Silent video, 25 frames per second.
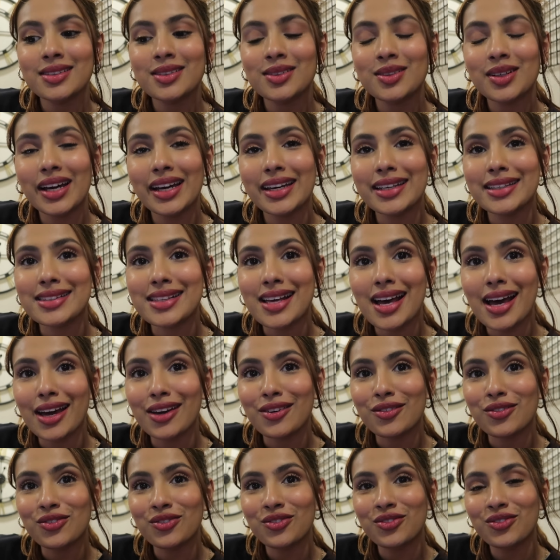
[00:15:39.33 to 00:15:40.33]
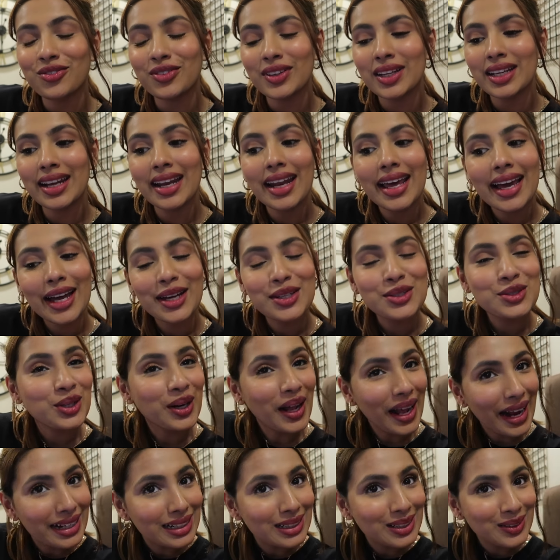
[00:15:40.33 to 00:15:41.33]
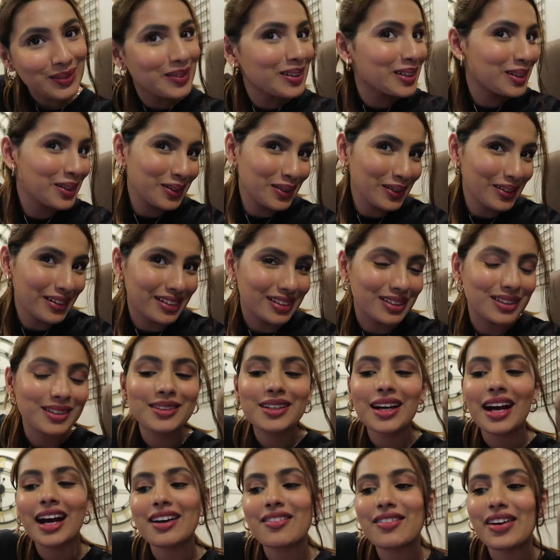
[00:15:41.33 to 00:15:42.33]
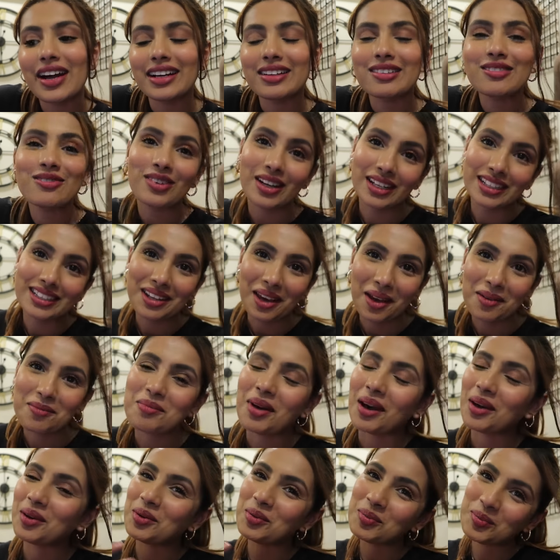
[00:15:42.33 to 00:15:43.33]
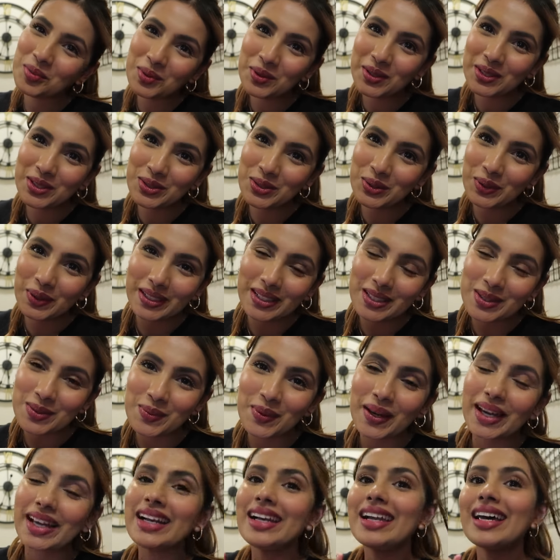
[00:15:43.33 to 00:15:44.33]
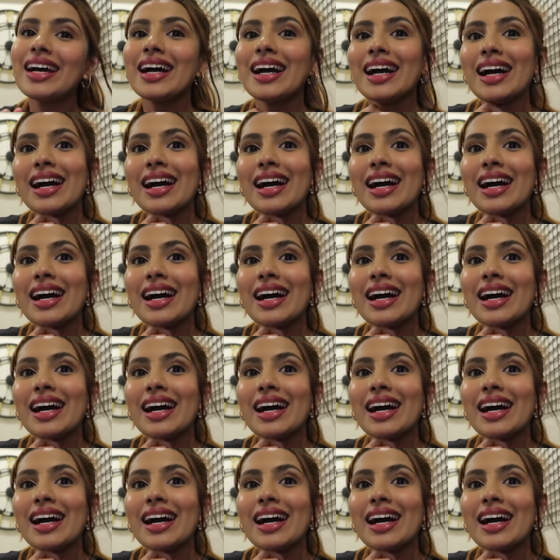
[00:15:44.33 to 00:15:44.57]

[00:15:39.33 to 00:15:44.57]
So guys, I feel like I should end the video here. I've had a fun time. I hope you enjoyed as well.